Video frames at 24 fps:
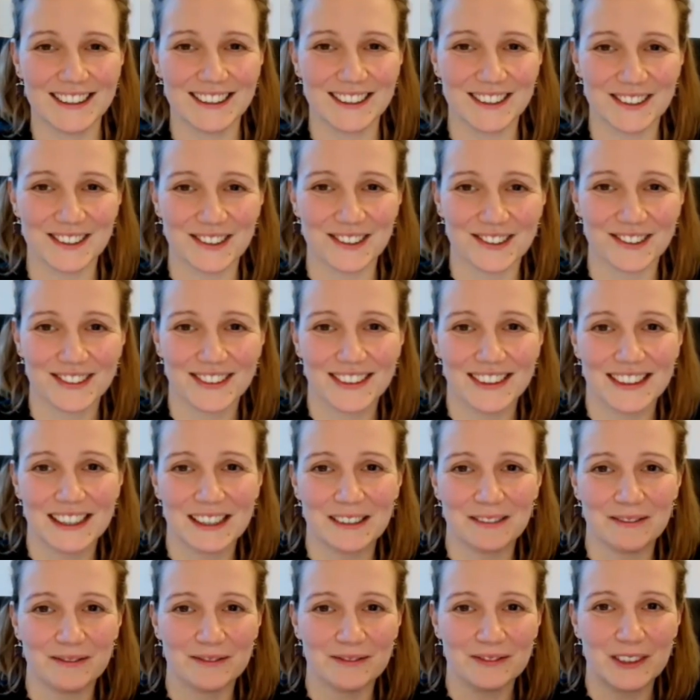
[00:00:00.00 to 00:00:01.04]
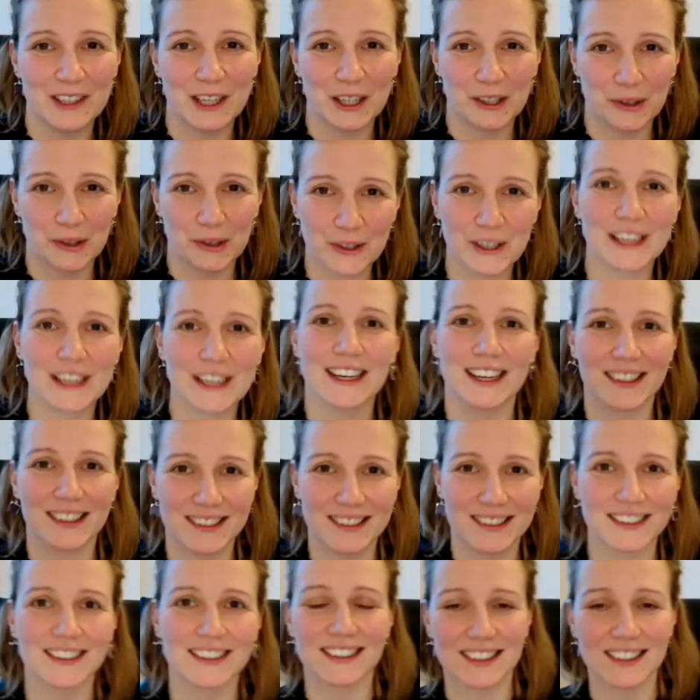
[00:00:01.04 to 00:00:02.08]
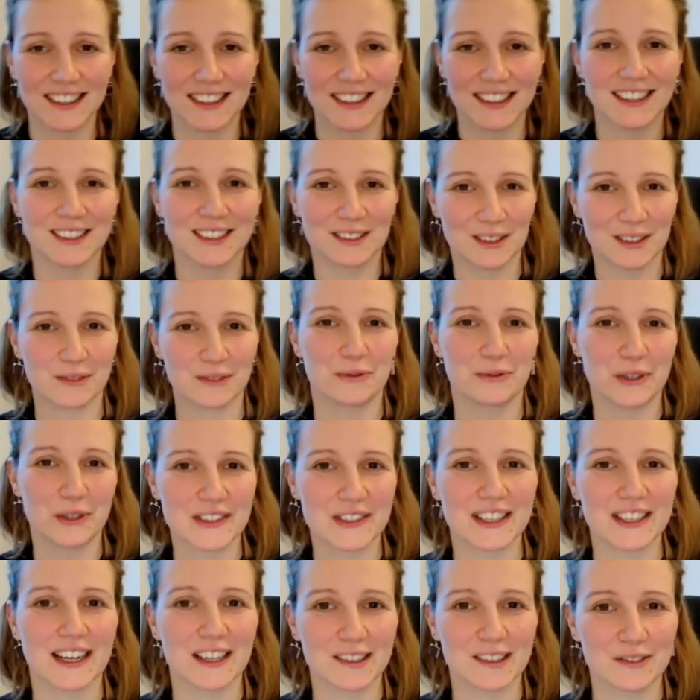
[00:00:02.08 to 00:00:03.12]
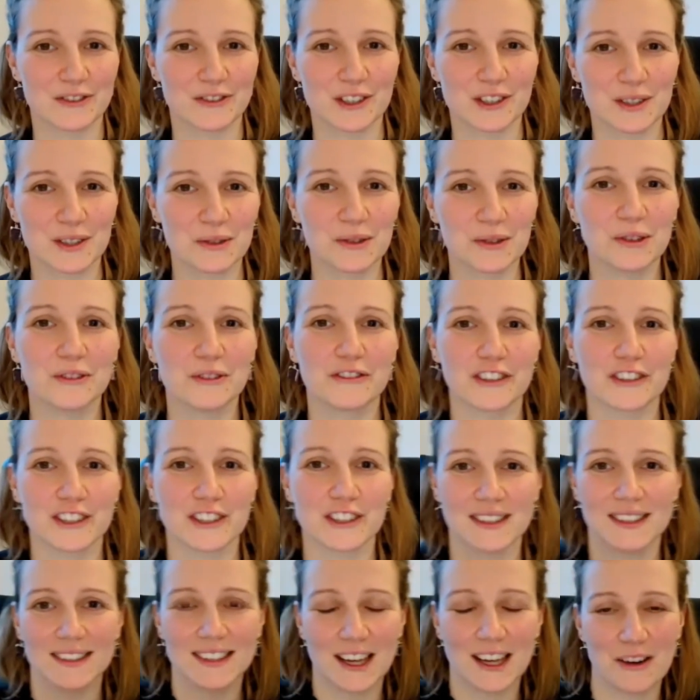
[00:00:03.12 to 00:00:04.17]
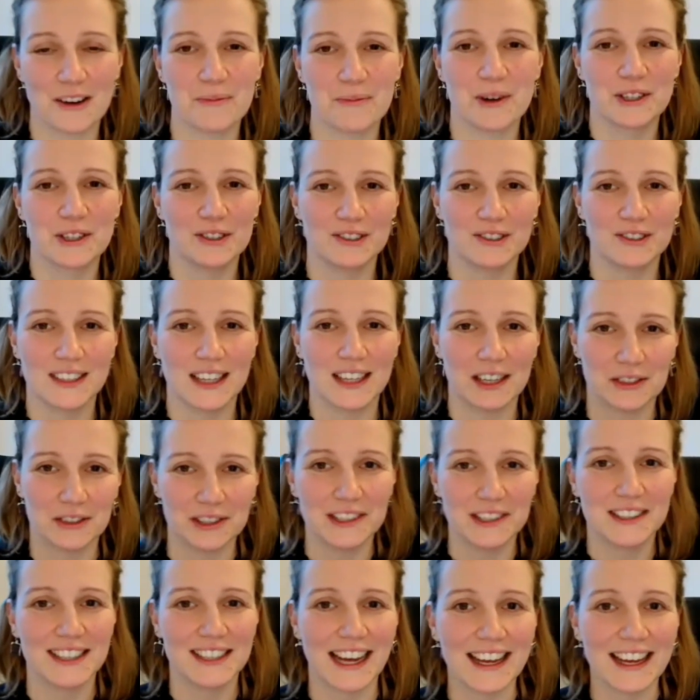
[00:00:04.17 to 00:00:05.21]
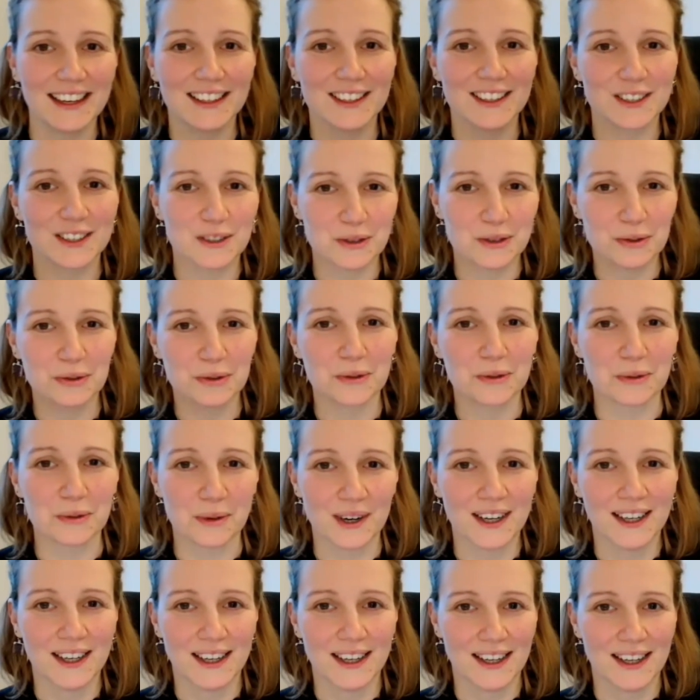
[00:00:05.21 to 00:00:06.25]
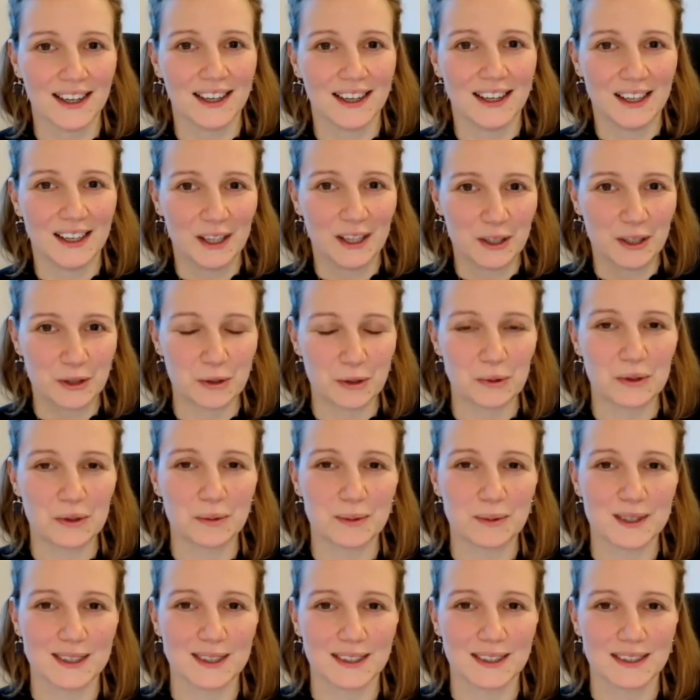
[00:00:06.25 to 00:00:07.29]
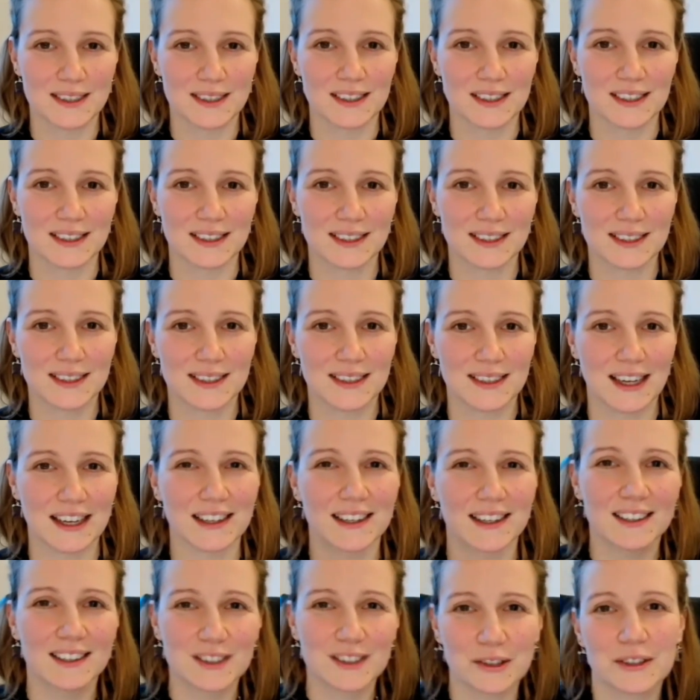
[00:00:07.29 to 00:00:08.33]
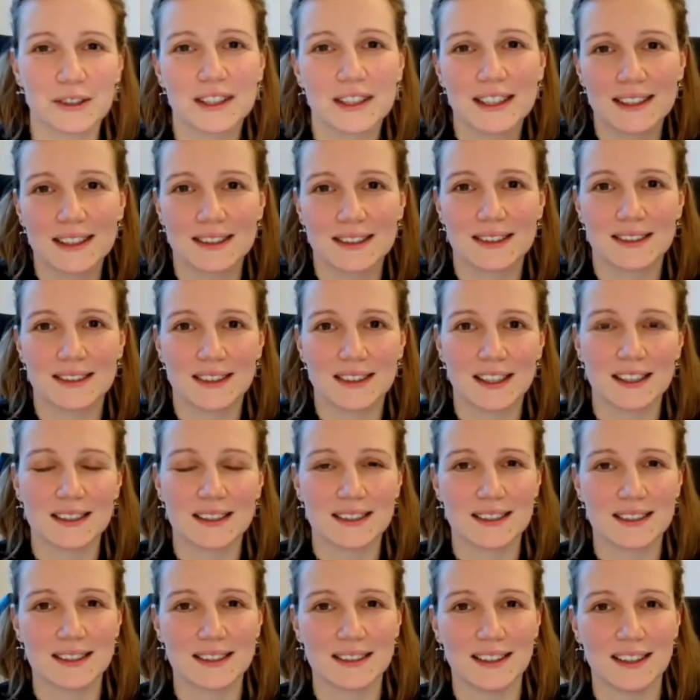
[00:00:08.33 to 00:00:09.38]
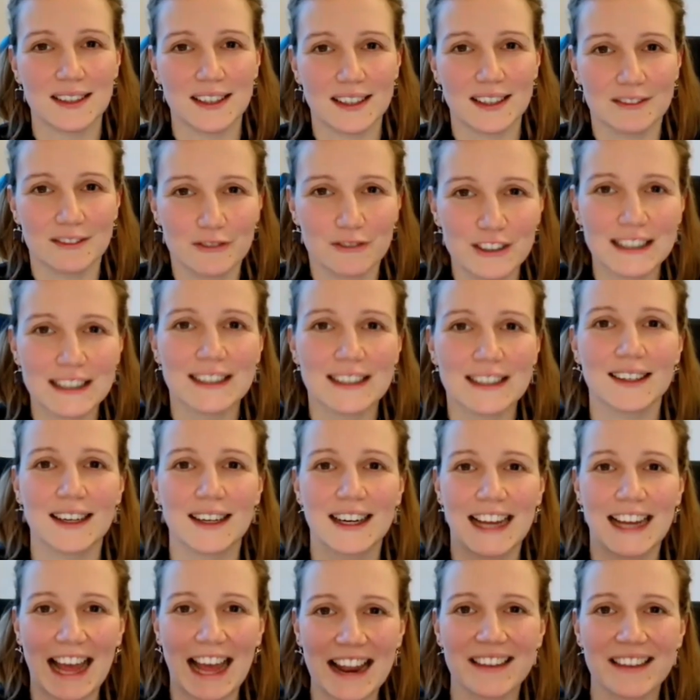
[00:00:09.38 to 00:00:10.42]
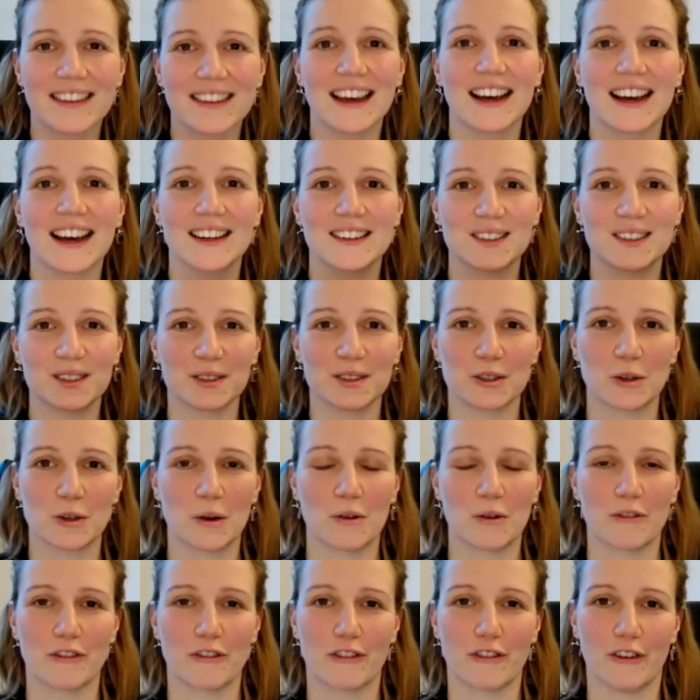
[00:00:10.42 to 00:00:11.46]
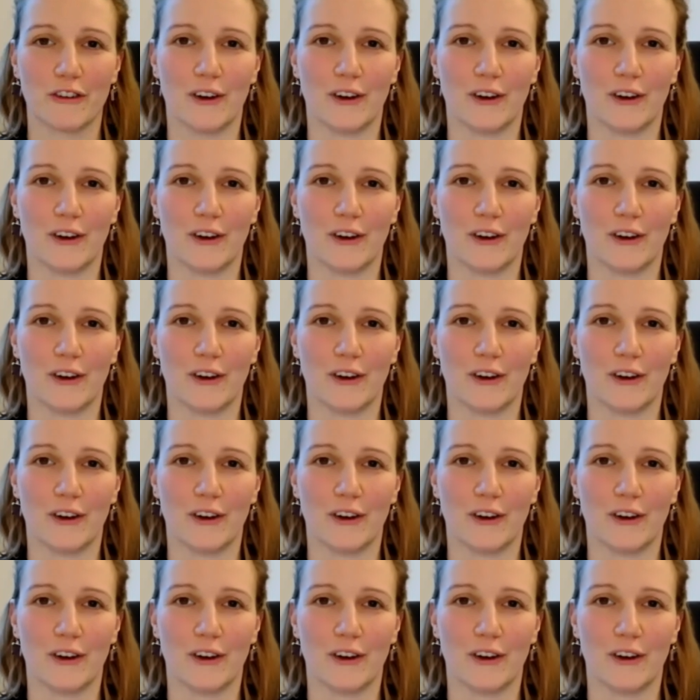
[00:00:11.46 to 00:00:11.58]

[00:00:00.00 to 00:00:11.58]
a cookie cutter sort of one size fits all versus how much is actually tailored to the businesses. And so it's really, again, that sort of